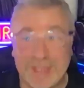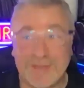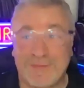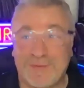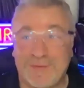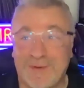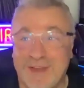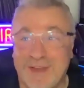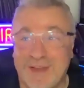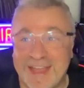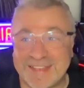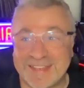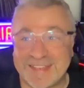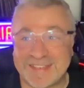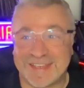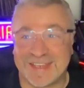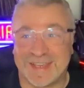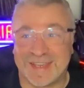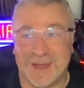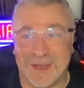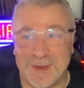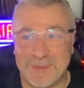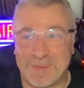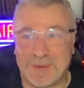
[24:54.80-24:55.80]
you for
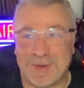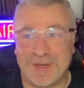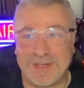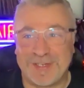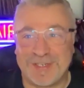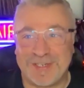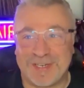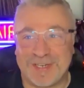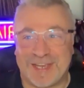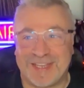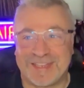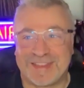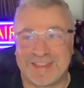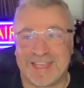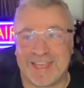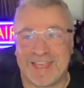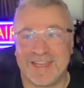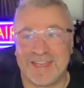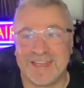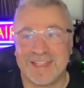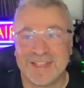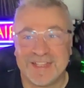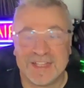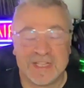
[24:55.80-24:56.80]
asking. I appreciate
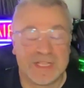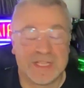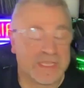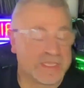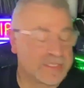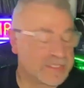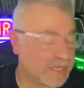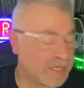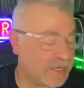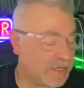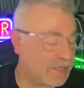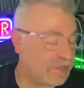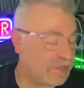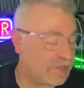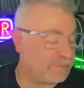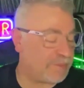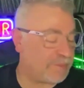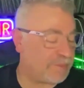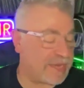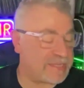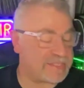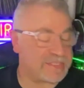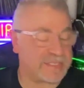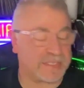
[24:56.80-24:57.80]
that. So
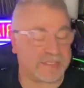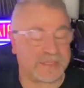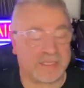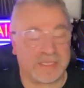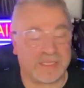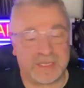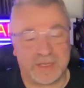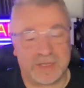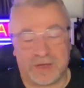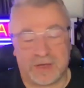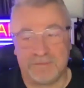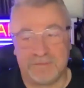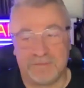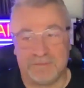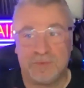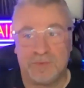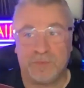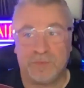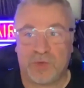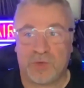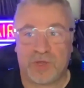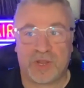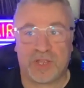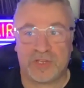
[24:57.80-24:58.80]
basically,
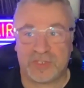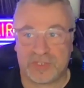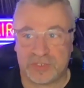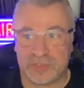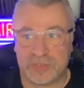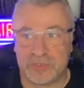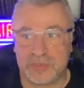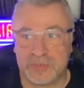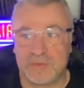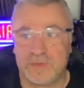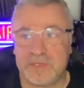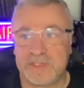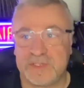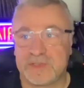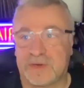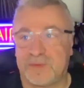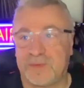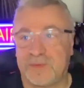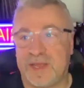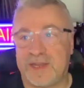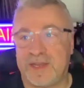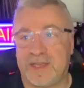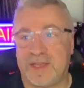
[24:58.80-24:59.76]
what I do is I run